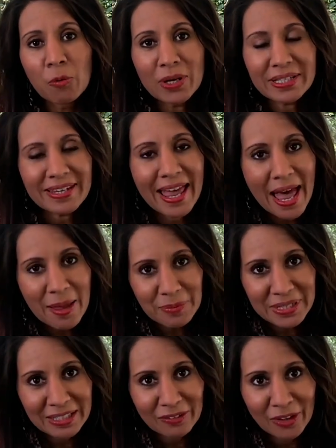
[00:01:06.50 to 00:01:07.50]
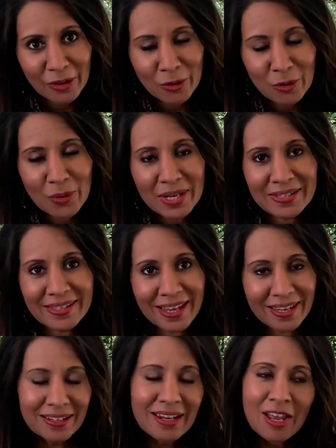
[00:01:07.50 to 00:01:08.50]
What's happening though is
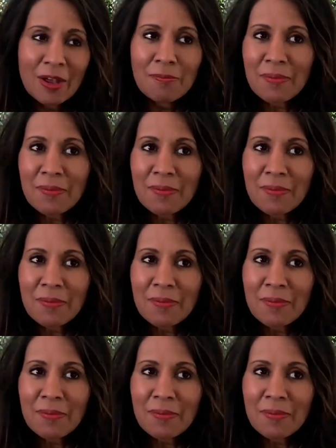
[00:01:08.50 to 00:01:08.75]
that